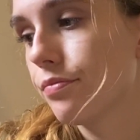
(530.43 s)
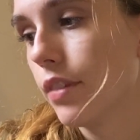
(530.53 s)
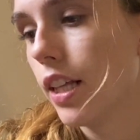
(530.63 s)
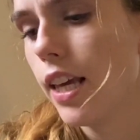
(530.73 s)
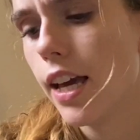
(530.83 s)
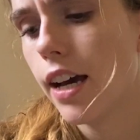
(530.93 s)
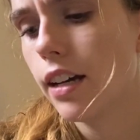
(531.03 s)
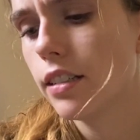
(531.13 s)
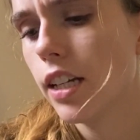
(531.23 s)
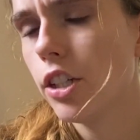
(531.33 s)
yeah,
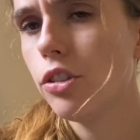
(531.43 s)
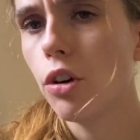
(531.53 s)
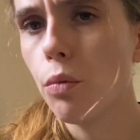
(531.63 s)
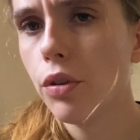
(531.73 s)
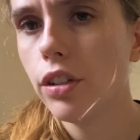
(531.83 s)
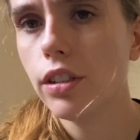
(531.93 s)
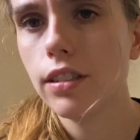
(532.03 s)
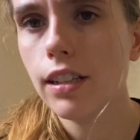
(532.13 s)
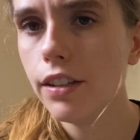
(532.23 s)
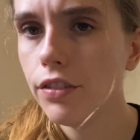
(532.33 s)
and you don't want
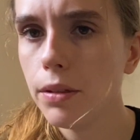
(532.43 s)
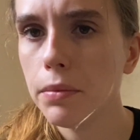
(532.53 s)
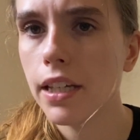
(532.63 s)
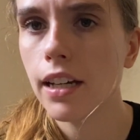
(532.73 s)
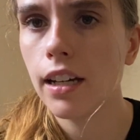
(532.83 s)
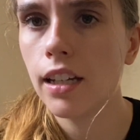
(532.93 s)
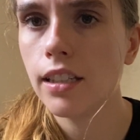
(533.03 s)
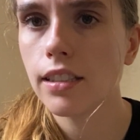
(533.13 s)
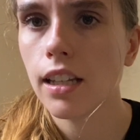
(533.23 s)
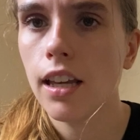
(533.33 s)
to lift it
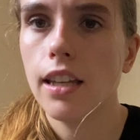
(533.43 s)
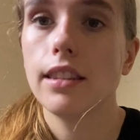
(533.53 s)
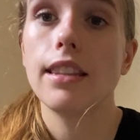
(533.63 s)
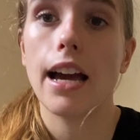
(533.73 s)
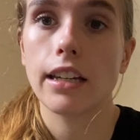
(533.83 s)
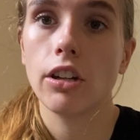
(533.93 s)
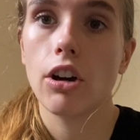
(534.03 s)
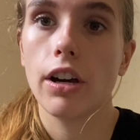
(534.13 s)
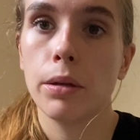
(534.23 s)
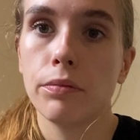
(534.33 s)
because that can
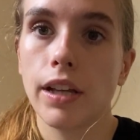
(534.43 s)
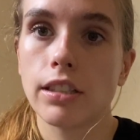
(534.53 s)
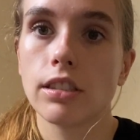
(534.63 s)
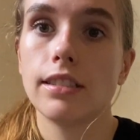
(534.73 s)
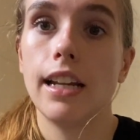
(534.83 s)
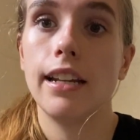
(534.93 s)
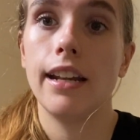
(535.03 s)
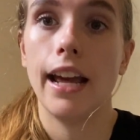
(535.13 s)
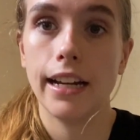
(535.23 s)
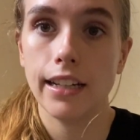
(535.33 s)
cause hip flexor
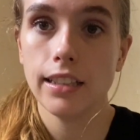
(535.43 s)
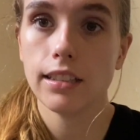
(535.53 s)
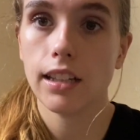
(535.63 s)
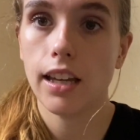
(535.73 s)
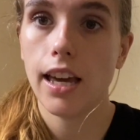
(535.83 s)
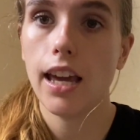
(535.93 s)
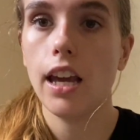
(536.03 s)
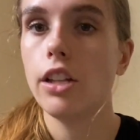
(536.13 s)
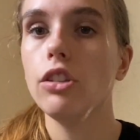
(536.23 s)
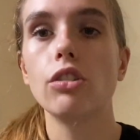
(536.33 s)
tendonitis,
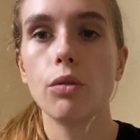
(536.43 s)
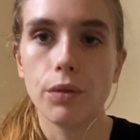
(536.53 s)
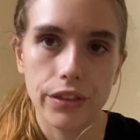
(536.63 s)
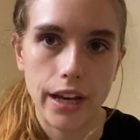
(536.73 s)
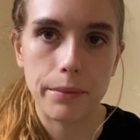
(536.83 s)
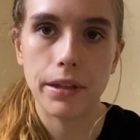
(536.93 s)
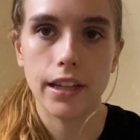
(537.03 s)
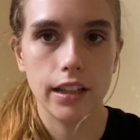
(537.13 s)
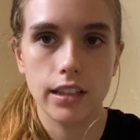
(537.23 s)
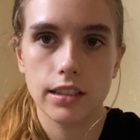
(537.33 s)
and you don't want that
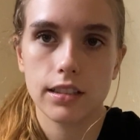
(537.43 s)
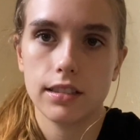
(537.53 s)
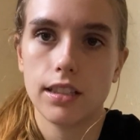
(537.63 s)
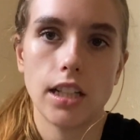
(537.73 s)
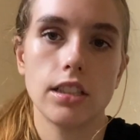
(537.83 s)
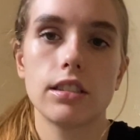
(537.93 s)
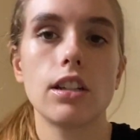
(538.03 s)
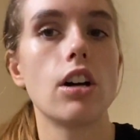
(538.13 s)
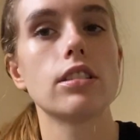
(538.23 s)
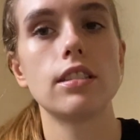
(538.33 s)
because that just
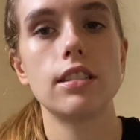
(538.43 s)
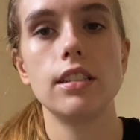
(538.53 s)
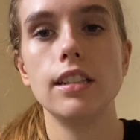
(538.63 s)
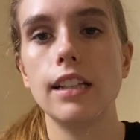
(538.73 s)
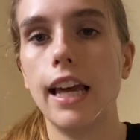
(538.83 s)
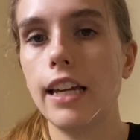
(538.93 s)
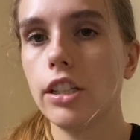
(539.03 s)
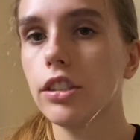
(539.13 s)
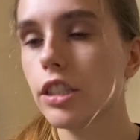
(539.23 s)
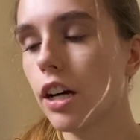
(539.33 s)
causes a delay in
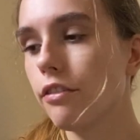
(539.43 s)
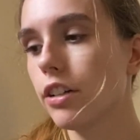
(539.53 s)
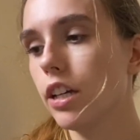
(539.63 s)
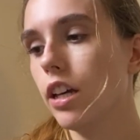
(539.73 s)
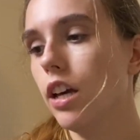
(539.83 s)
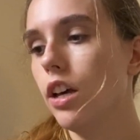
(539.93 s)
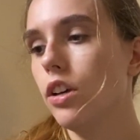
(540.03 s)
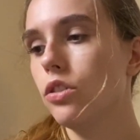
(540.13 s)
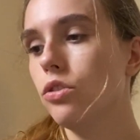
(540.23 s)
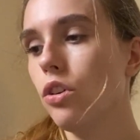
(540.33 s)
your recovery.
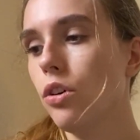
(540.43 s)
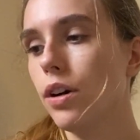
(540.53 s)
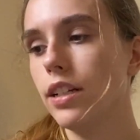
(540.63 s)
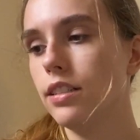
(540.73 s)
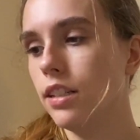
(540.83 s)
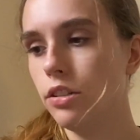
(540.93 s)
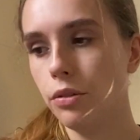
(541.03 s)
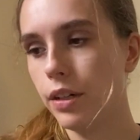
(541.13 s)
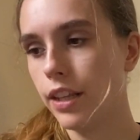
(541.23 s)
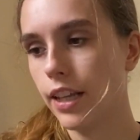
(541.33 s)
So I didn't do
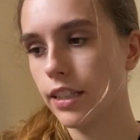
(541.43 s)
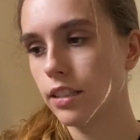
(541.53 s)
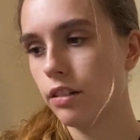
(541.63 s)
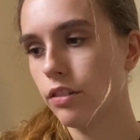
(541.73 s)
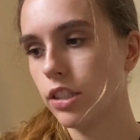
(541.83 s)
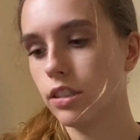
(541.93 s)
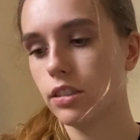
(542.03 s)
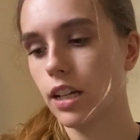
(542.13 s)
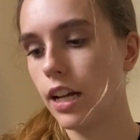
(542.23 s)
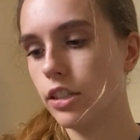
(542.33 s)
any of that stuff. I
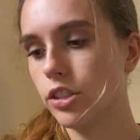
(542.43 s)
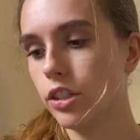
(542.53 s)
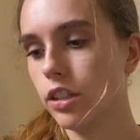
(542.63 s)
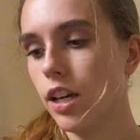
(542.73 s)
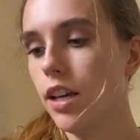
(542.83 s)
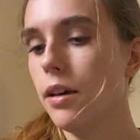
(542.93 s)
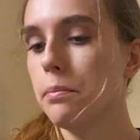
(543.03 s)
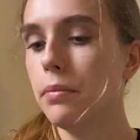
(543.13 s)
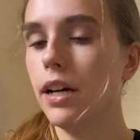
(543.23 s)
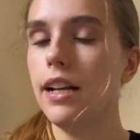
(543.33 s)
just kind of chilled.
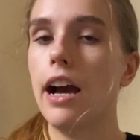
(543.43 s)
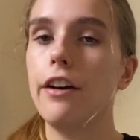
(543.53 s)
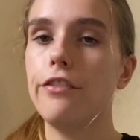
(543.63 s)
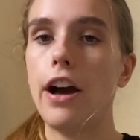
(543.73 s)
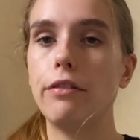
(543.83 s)
But now 5